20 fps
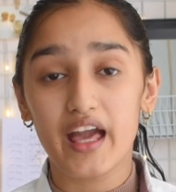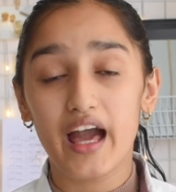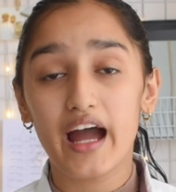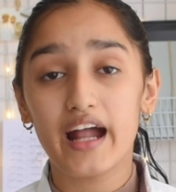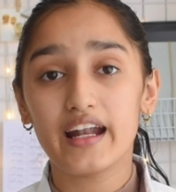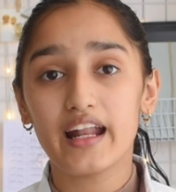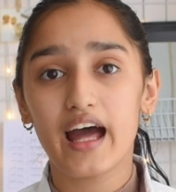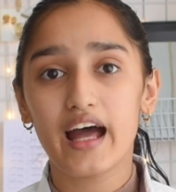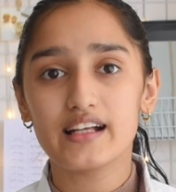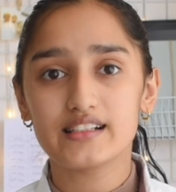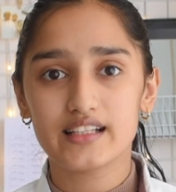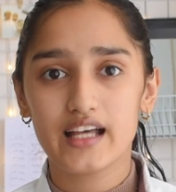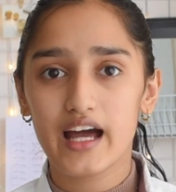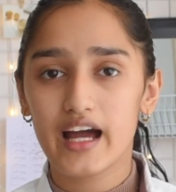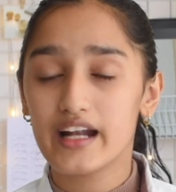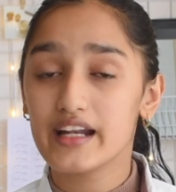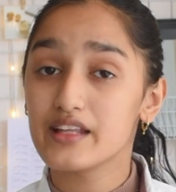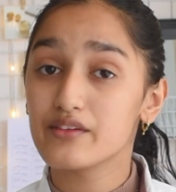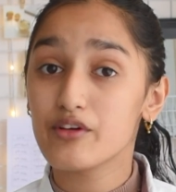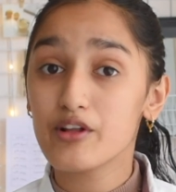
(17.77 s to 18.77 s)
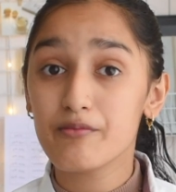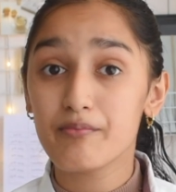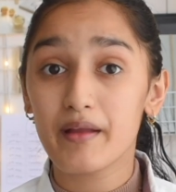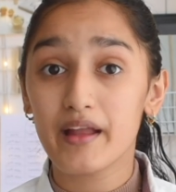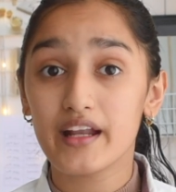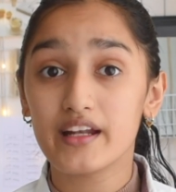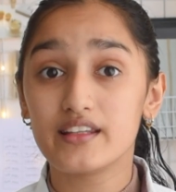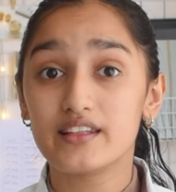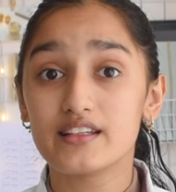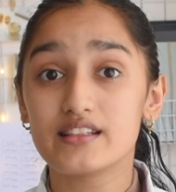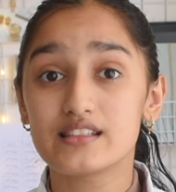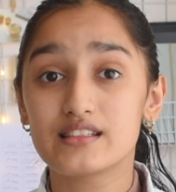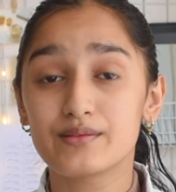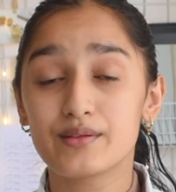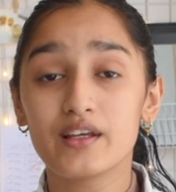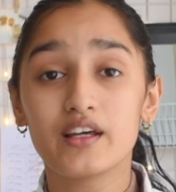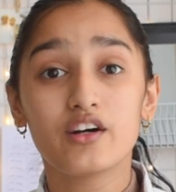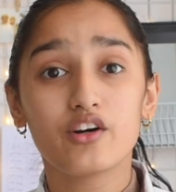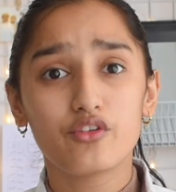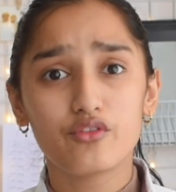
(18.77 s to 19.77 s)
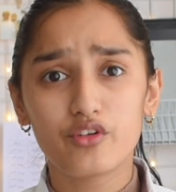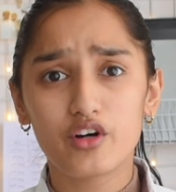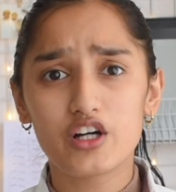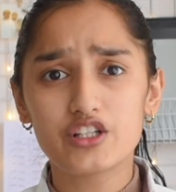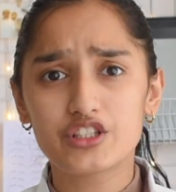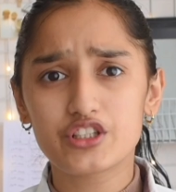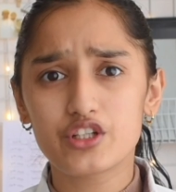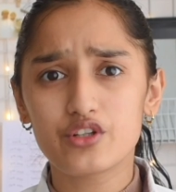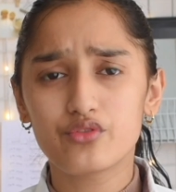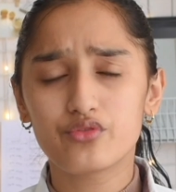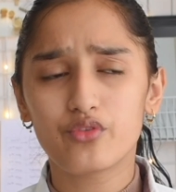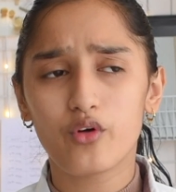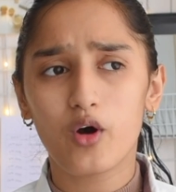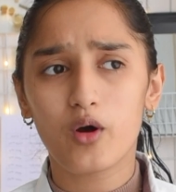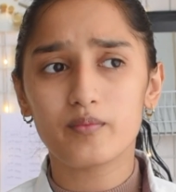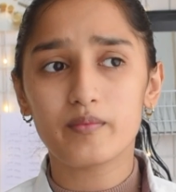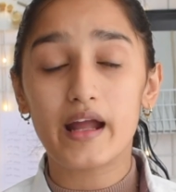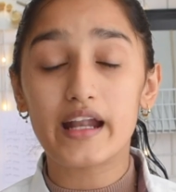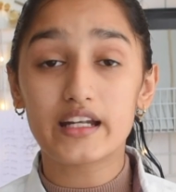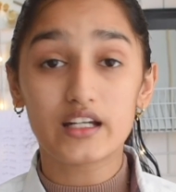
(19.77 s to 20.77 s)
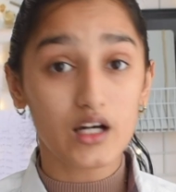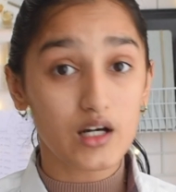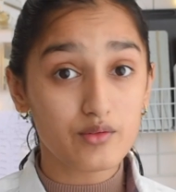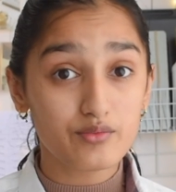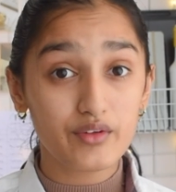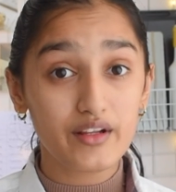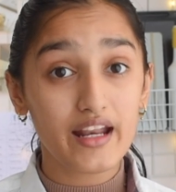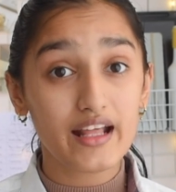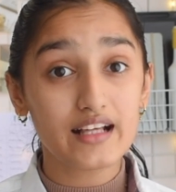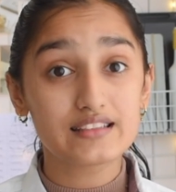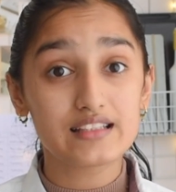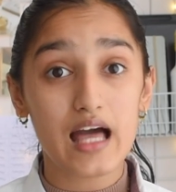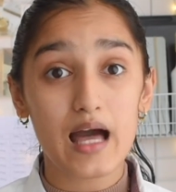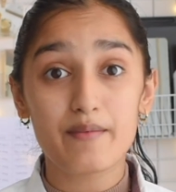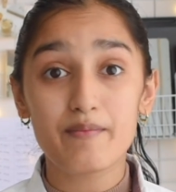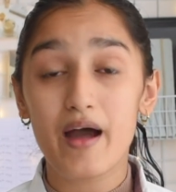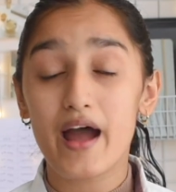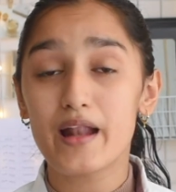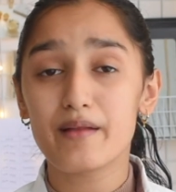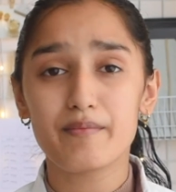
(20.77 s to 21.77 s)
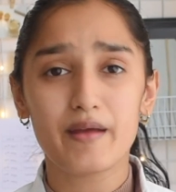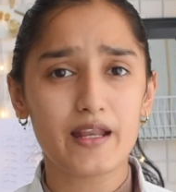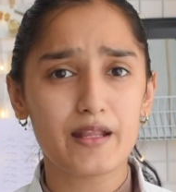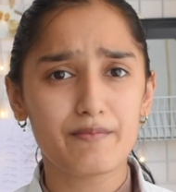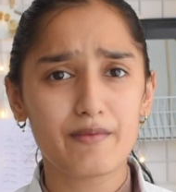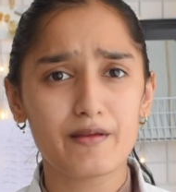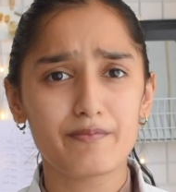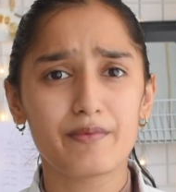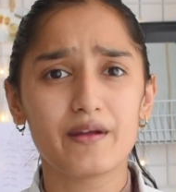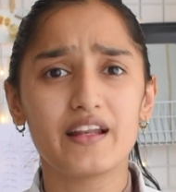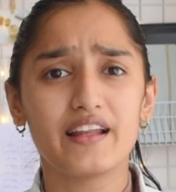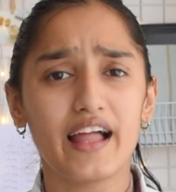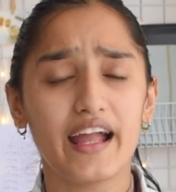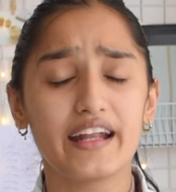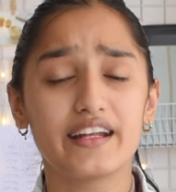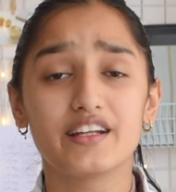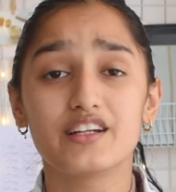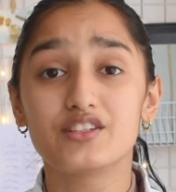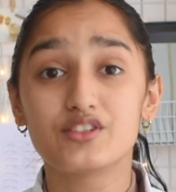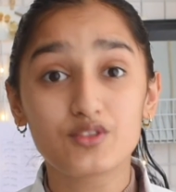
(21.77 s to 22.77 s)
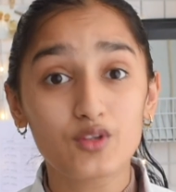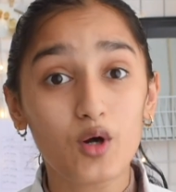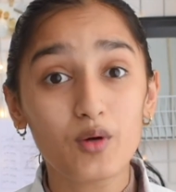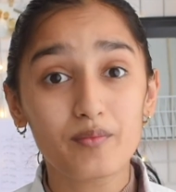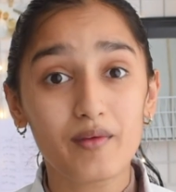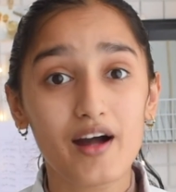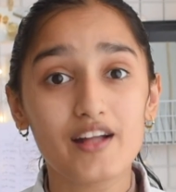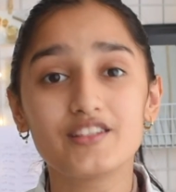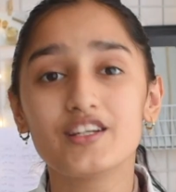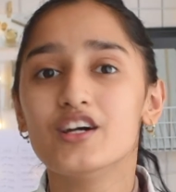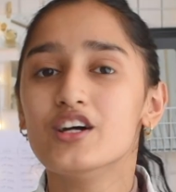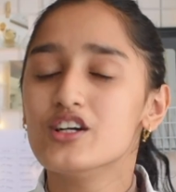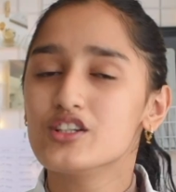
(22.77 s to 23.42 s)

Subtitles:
and as I had even made this version for my term 1 exam and many people liked it so much,